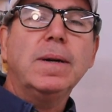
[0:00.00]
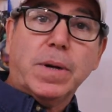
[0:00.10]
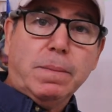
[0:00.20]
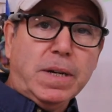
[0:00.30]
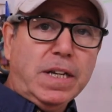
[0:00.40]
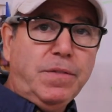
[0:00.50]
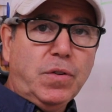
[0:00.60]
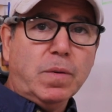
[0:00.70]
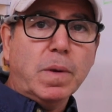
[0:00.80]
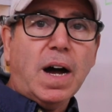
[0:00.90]
but I'm going to give
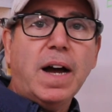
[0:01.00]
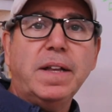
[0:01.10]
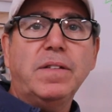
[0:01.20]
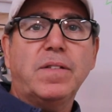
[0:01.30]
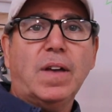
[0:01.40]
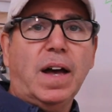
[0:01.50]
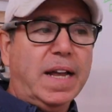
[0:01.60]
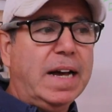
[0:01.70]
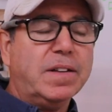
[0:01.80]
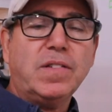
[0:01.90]
you some guidance on
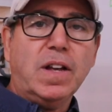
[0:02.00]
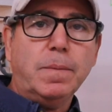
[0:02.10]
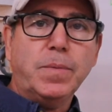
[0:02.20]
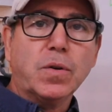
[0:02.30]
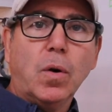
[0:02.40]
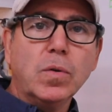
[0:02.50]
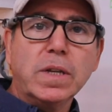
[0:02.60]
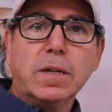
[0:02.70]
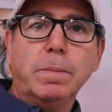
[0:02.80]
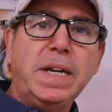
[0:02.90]
how to set up your own
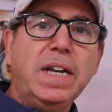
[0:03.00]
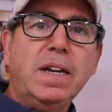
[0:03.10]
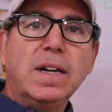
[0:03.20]
little mini